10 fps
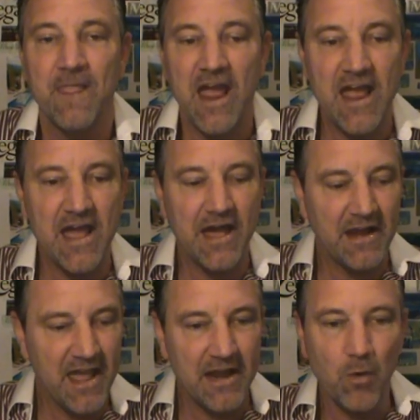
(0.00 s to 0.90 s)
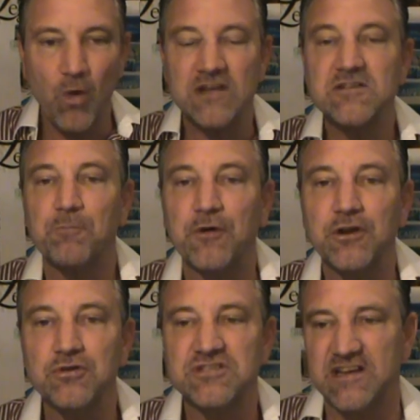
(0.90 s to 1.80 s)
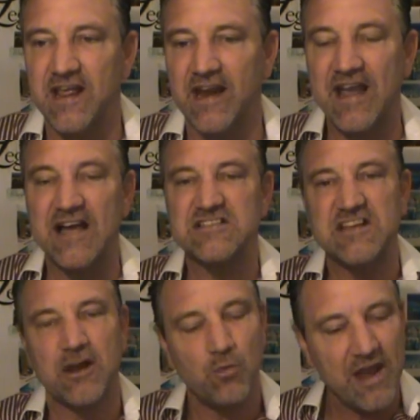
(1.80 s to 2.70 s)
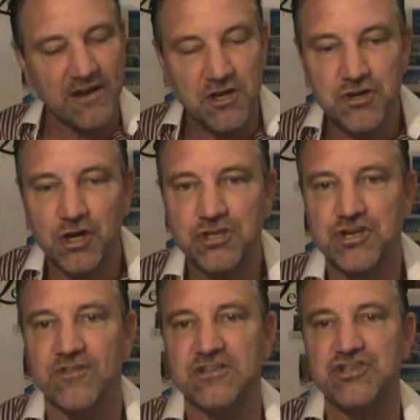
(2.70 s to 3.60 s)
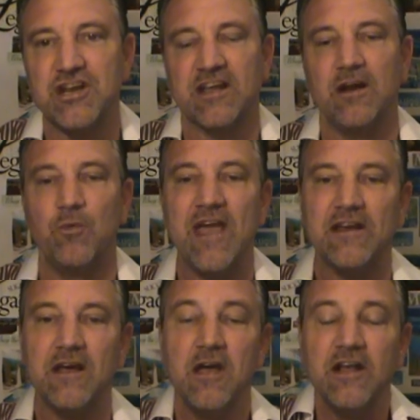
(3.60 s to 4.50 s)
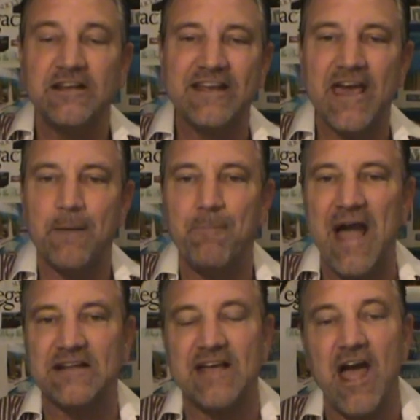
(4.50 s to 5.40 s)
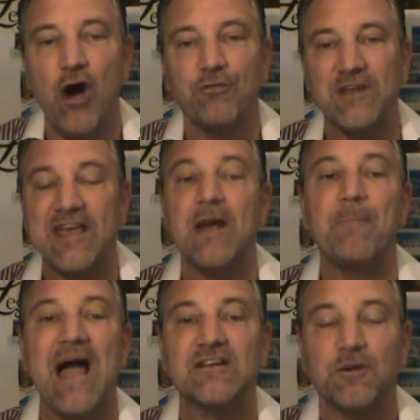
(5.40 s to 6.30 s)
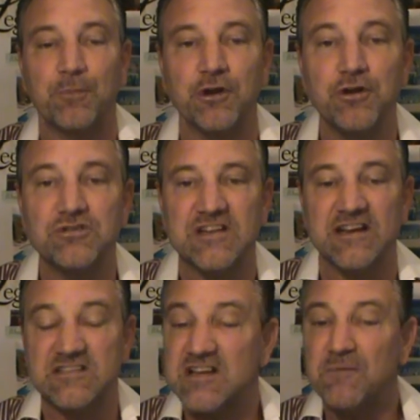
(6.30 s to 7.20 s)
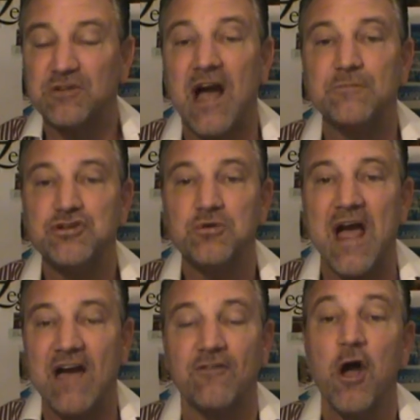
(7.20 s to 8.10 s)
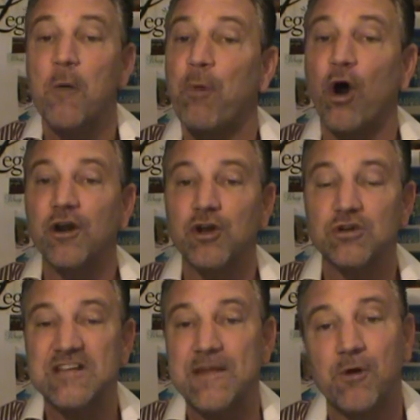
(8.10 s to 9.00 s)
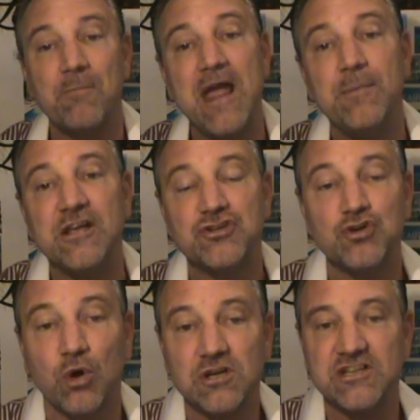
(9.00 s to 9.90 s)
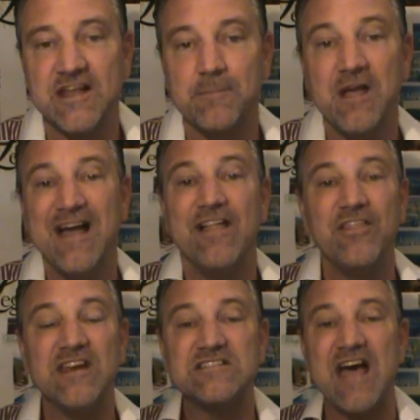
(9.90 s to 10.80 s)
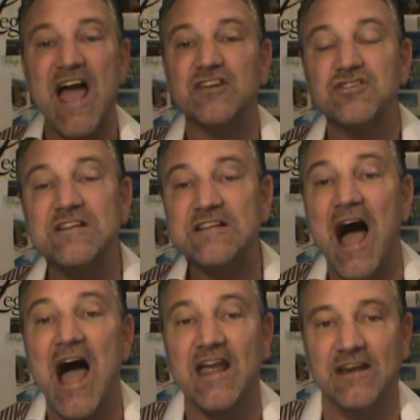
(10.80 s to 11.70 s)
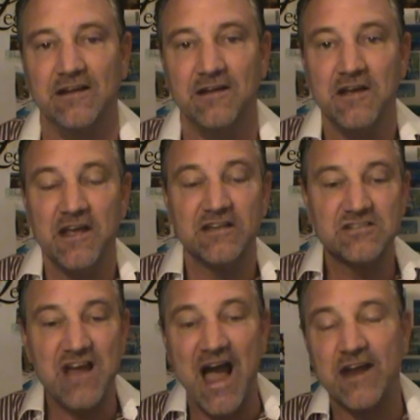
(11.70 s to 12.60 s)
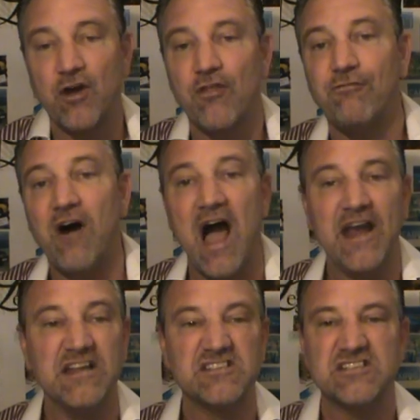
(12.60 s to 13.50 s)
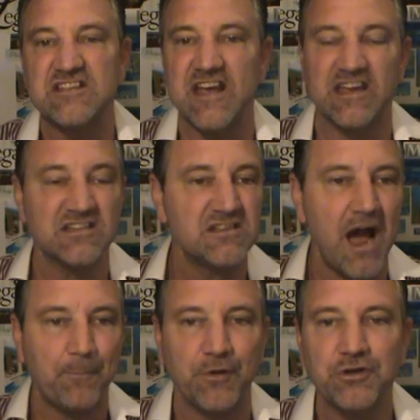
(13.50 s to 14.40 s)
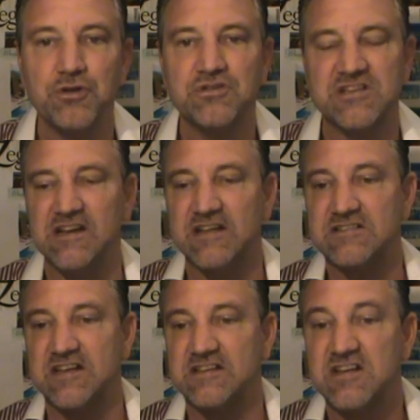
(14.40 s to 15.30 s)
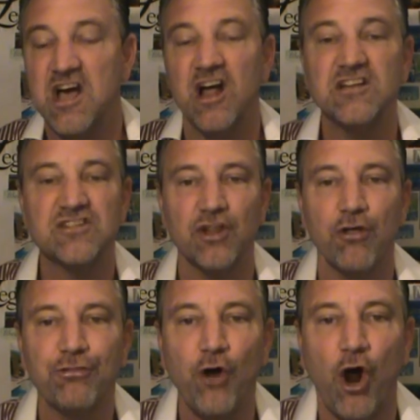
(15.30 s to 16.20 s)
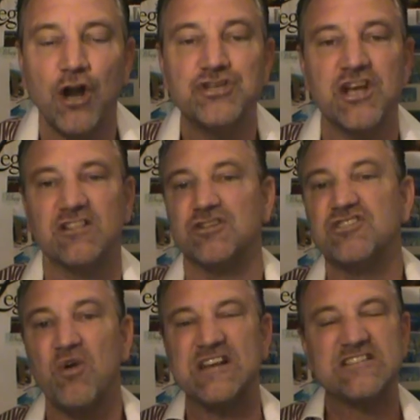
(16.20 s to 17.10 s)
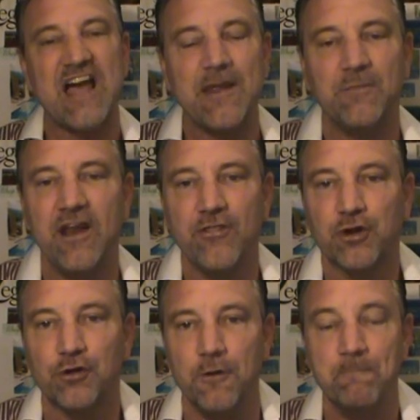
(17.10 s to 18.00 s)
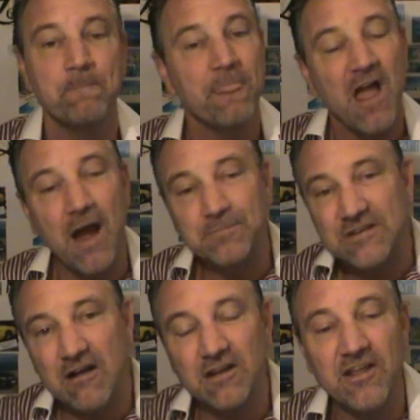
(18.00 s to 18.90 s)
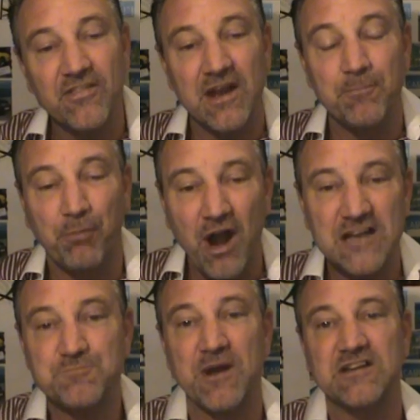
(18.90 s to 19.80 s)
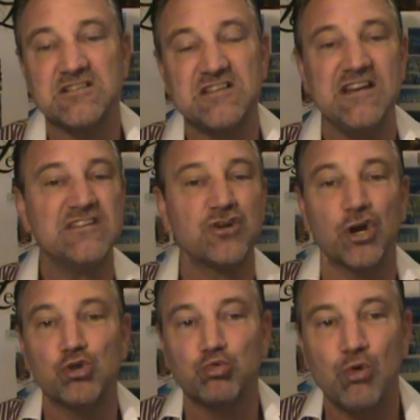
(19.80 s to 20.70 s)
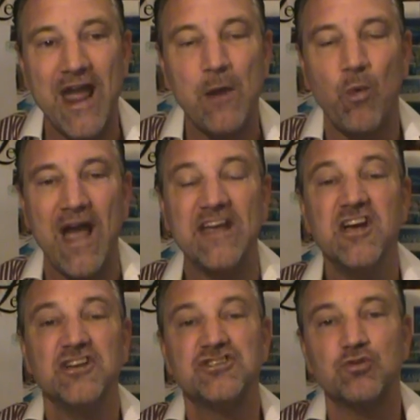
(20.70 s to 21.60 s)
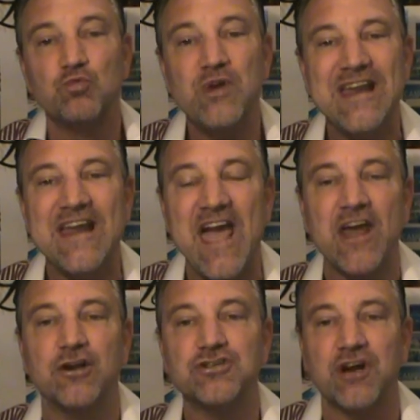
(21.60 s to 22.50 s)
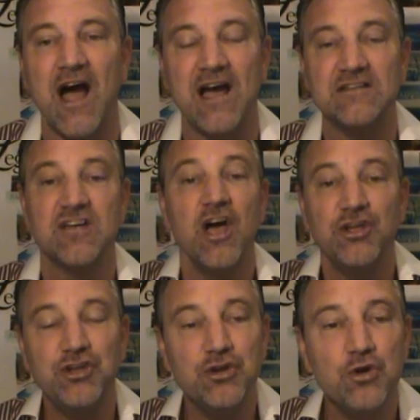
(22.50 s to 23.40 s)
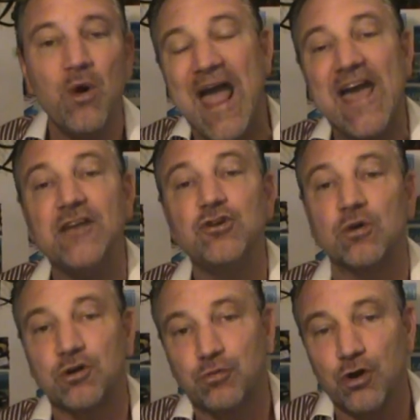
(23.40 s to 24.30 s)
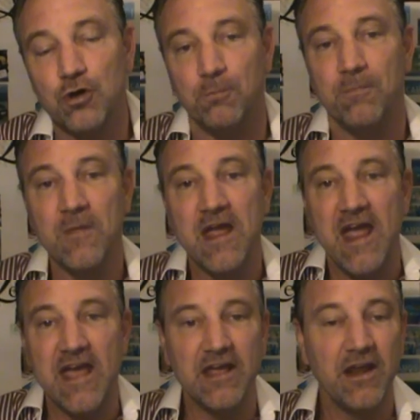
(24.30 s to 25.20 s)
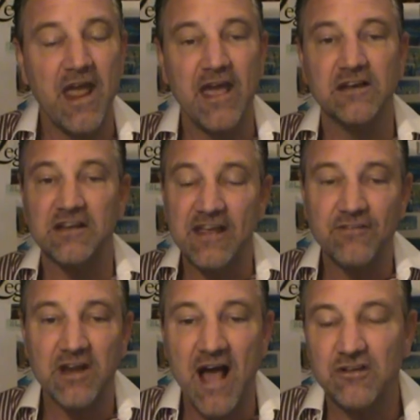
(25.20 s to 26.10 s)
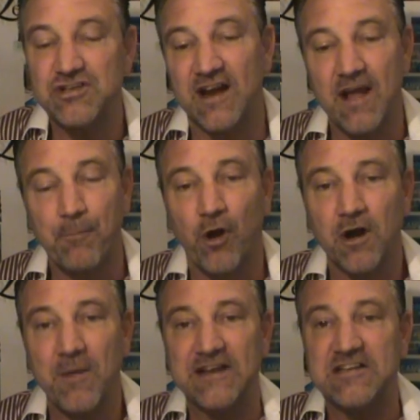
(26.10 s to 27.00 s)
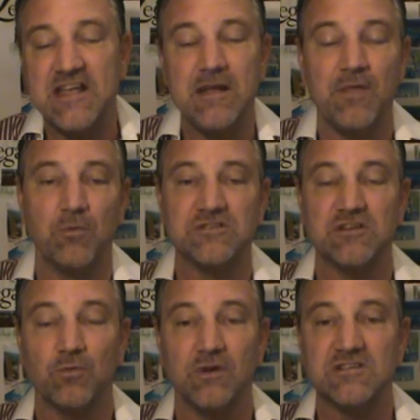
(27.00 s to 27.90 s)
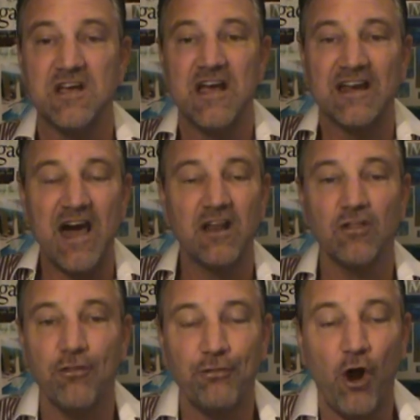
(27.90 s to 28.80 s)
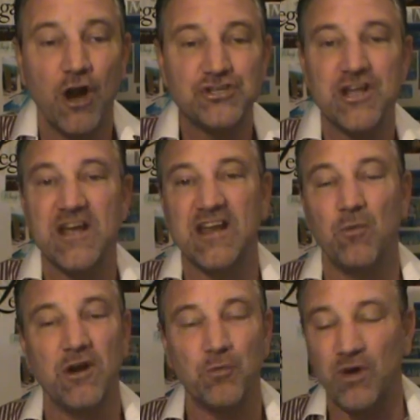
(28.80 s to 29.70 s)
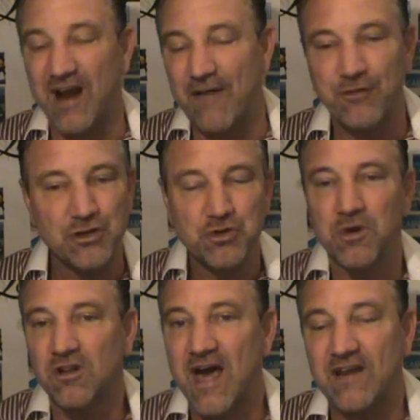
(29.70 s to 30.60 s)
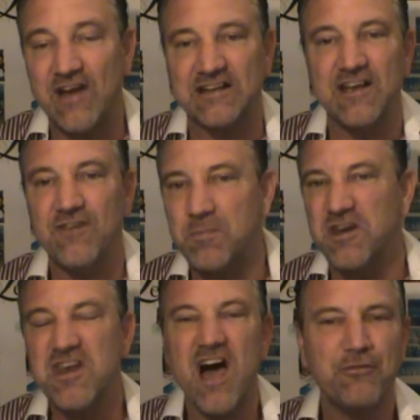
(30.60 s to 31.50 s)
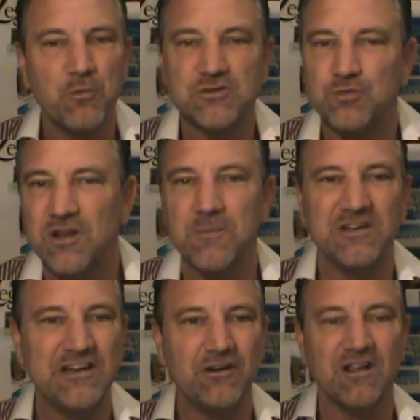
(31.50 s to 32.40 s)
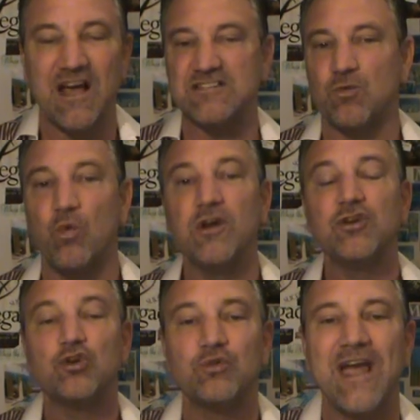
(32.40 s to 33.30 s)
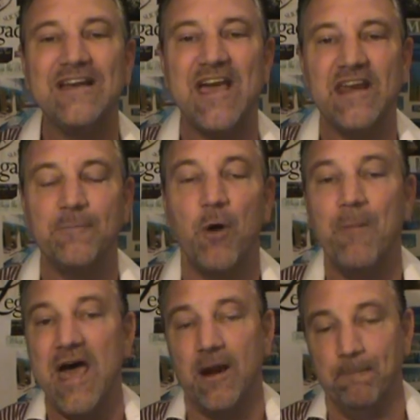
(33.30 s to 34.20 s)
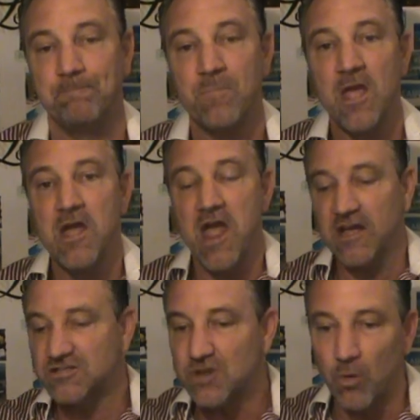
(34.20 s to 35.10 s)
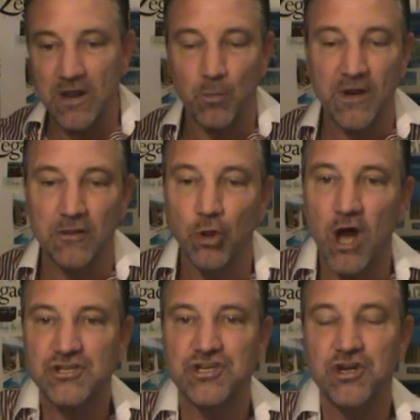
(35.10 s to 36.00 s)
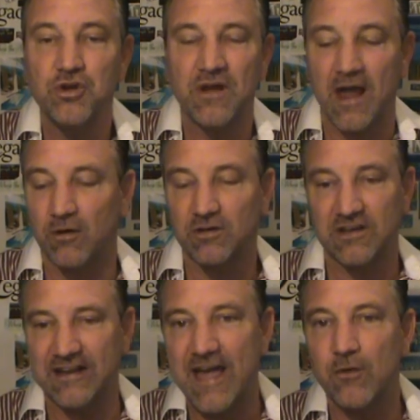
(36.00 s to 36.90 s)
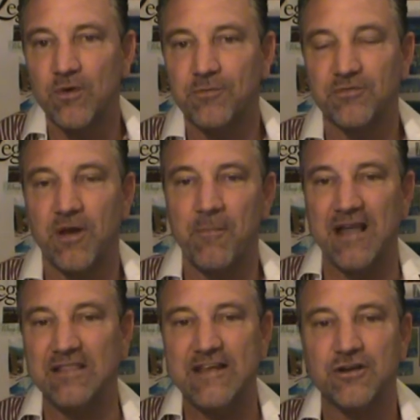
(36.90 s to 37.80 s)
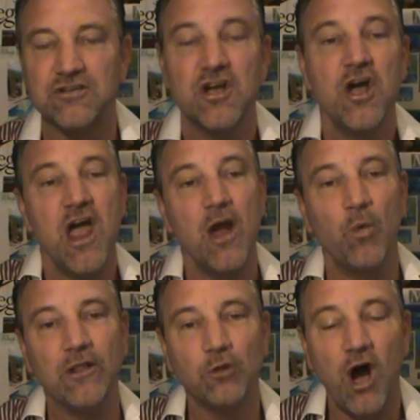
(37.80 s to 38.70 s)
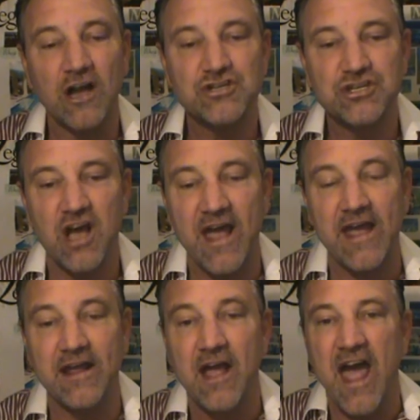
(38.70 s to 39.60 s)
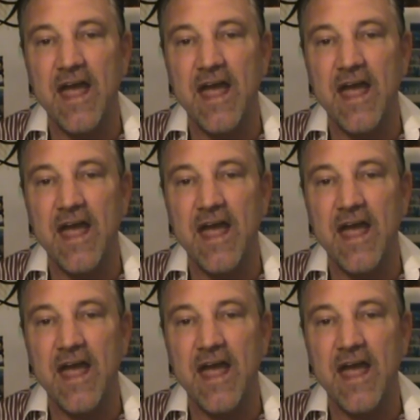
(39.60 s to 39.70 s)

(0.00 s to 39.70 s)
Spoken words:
And it wasn't producing, and it got sick, and we had to nurture this chicken, and we had to get it back to health and get it back to producing. And sometimes you have part of your team, or maybe it's your team, that is actually dying. It's dying on the vine. It's sick. It's not producing. It's lethargic. There's no excitement in the group. I'm telling you that prospecting CDs are a great way to re-energize you and your group. And to give you an analogy, I got part of my team that was kind of lethargic, and we're out there doing a lot of activity, but nothing was really materializing, wouldn't create any momentum. And so we launched got together with some of my leaders, and we launched a